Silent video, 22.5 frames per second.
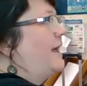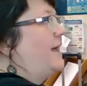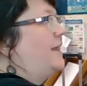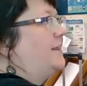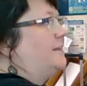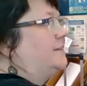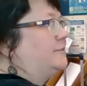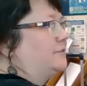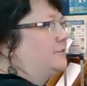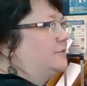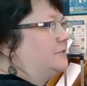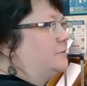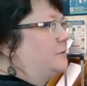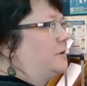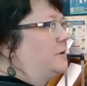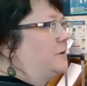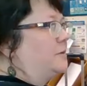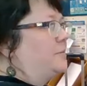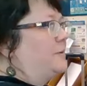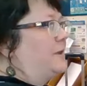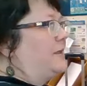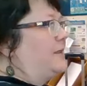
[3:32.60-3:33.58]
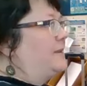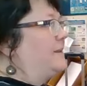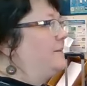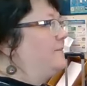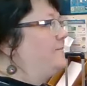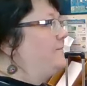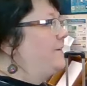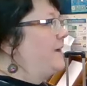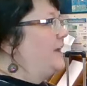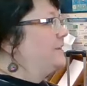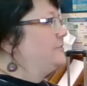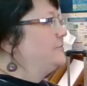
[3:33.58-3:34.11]
adding, so it's going to be getting
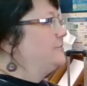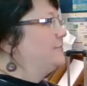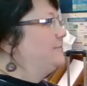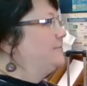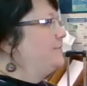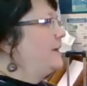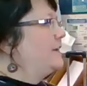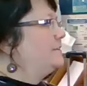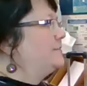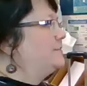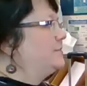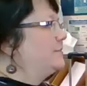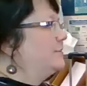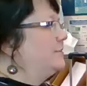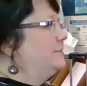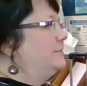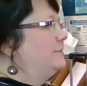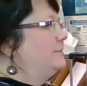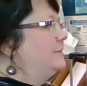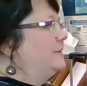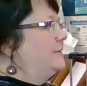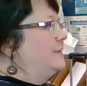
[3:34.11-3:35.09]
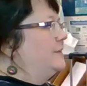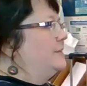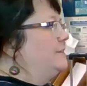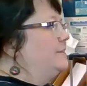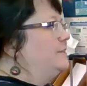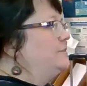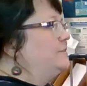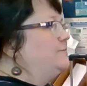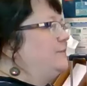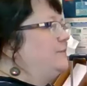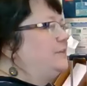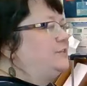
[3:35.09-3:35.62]
faster, faster.
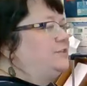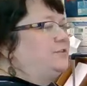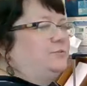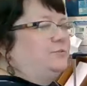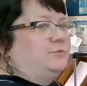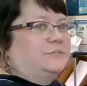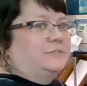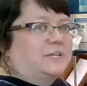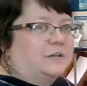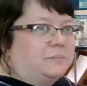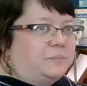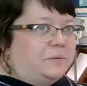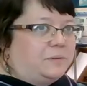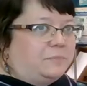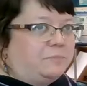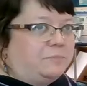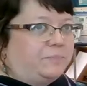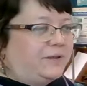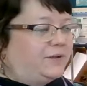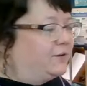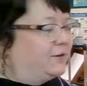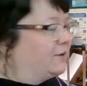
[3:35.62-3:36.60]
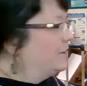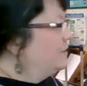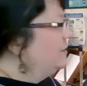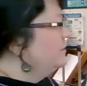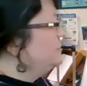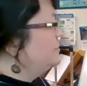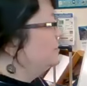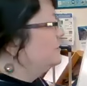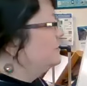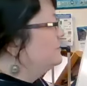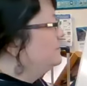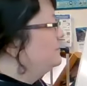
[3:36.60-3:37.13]
This V2 is going to be bigger,
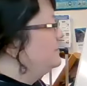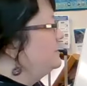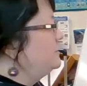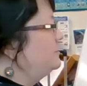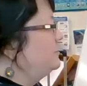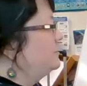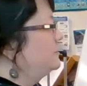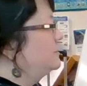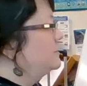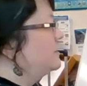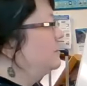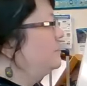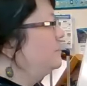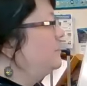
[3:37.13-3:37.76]
so this V2 is going